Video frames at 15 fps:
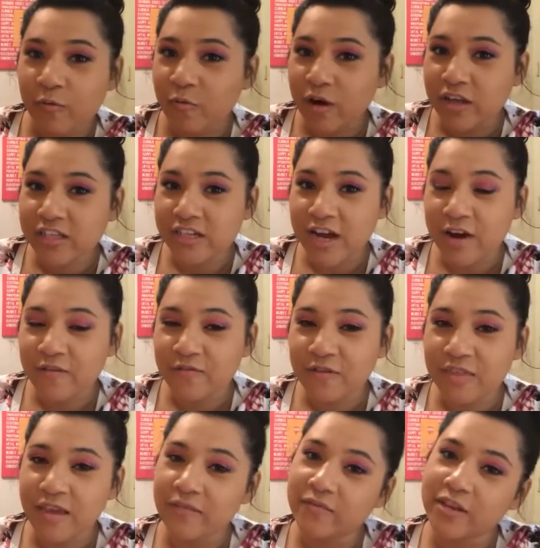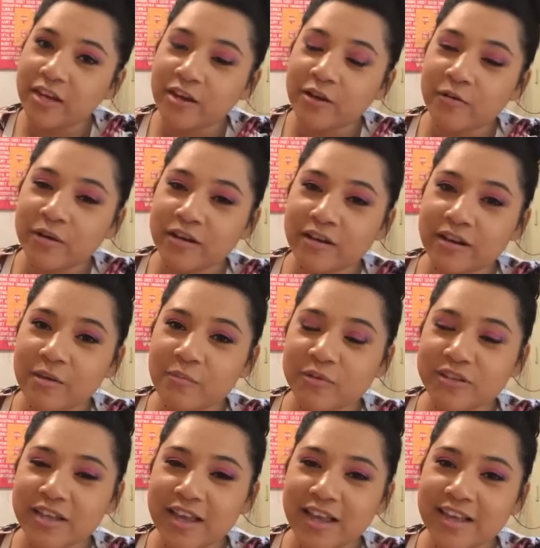watch out for that video in a couple
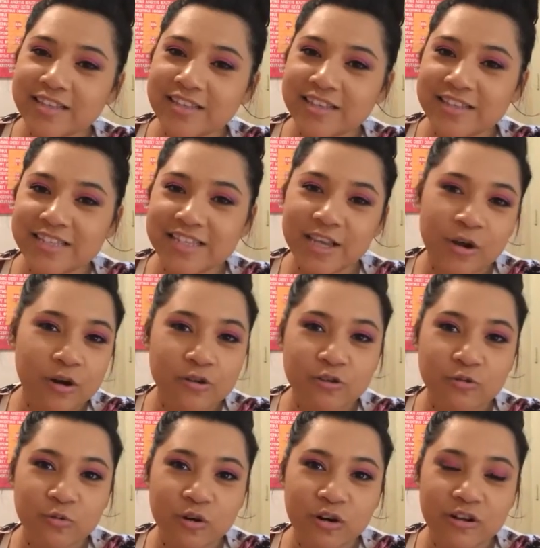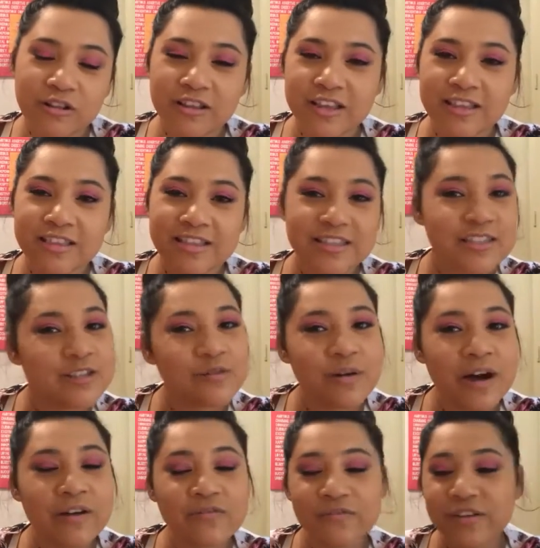days and see her twirl in this new
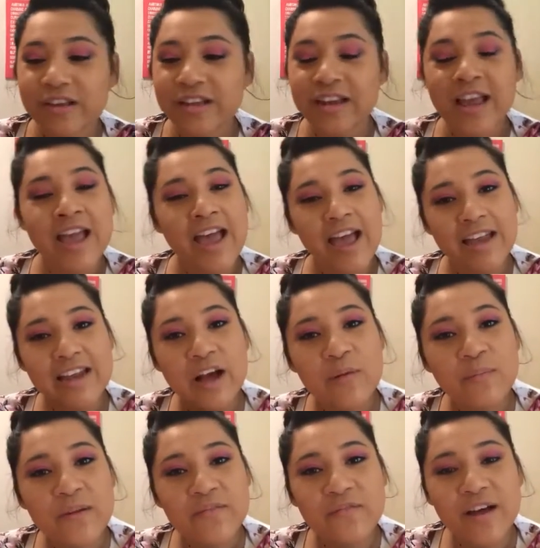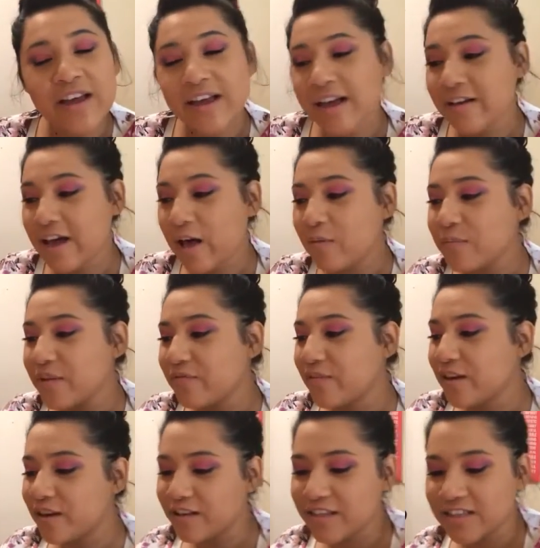outfit, and help me
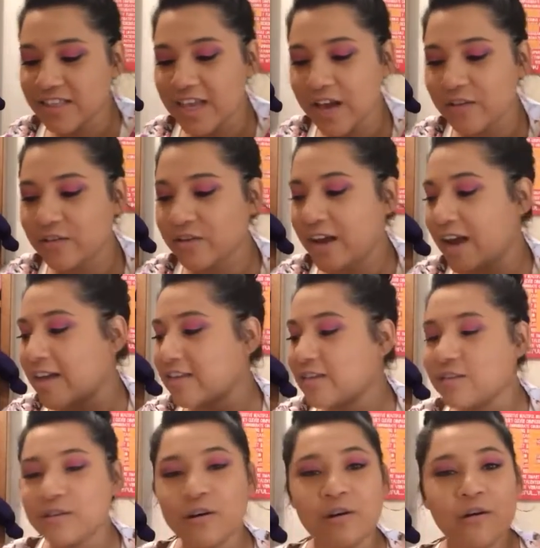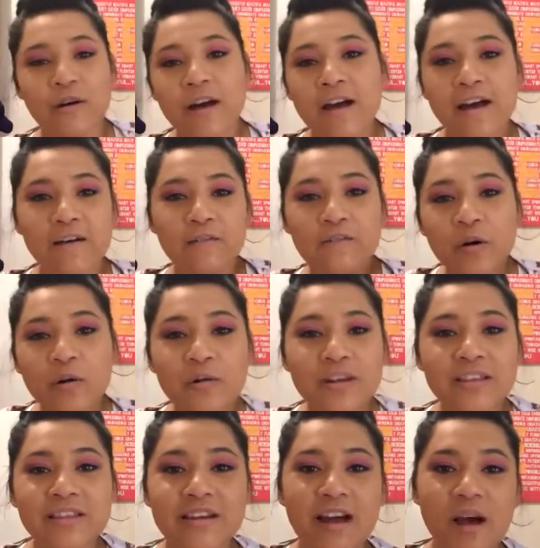figure this out, you guys. You know, vote
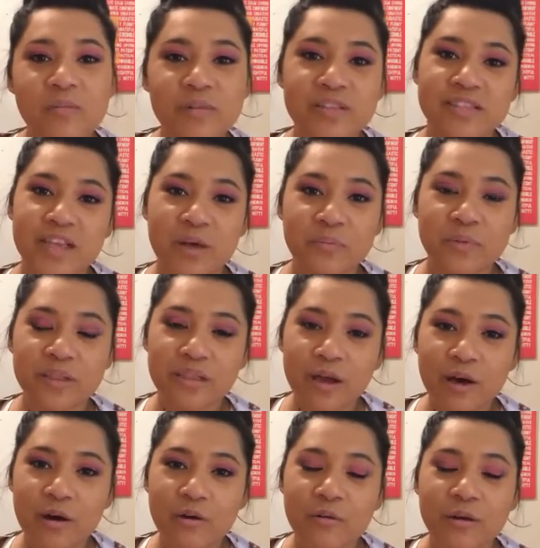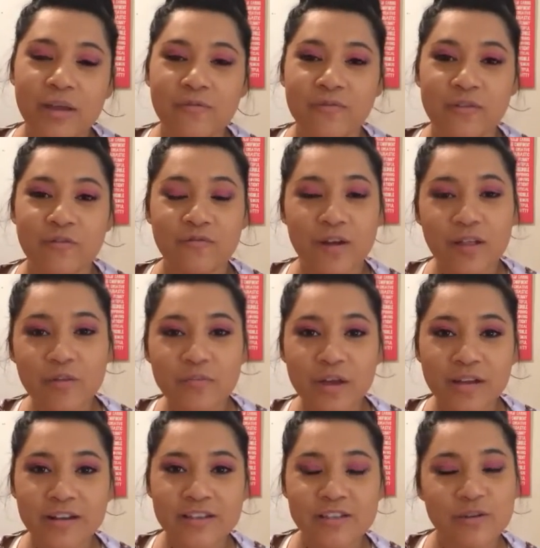in the comments down below. If you follow me
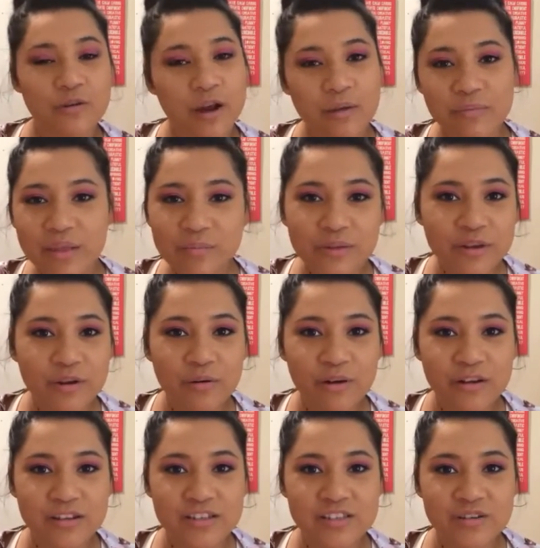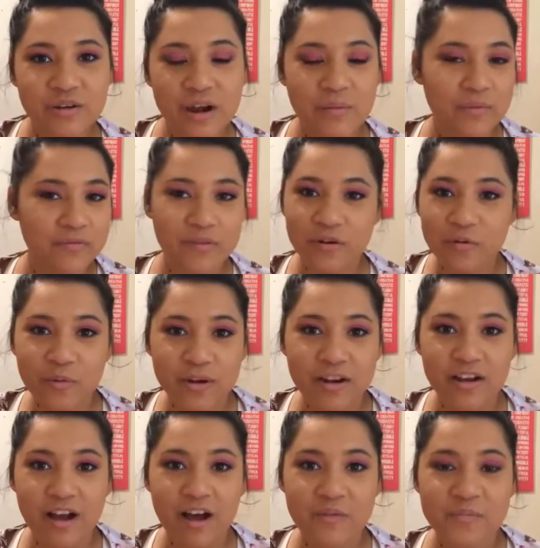on Instagram, let me know on Instagram. If you don't want
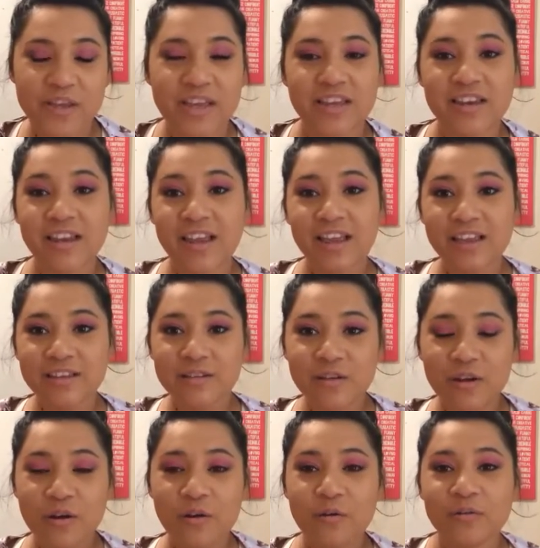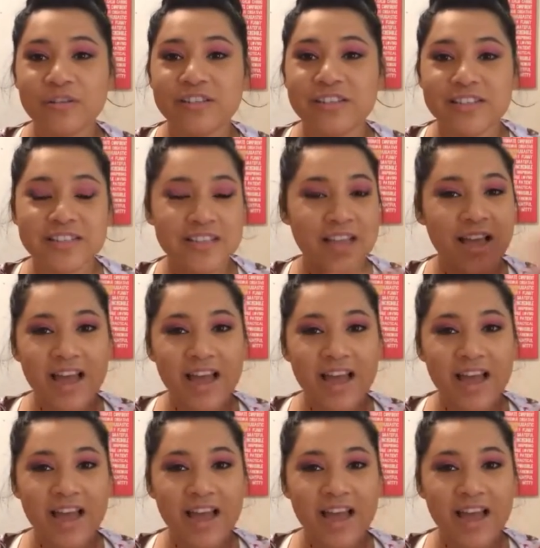to comment, you know, just